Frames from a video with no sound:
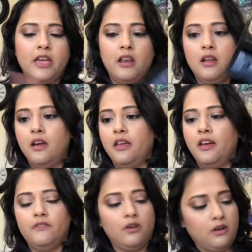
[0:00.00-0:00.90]
then I
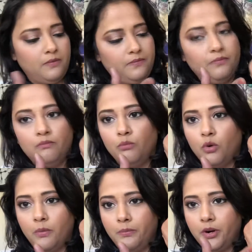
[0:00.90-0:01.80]
have a
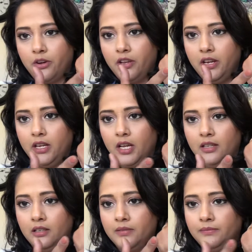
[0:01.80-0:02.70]
more burgundy
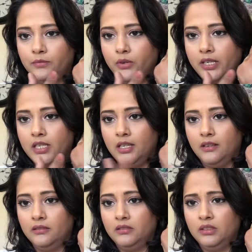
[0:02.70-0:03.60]
color right
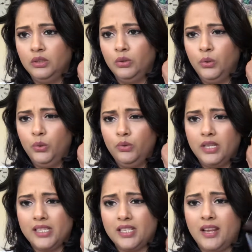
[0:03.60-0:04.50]
here. Ooh,
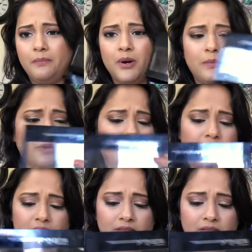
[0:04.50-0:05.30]
that's like purple.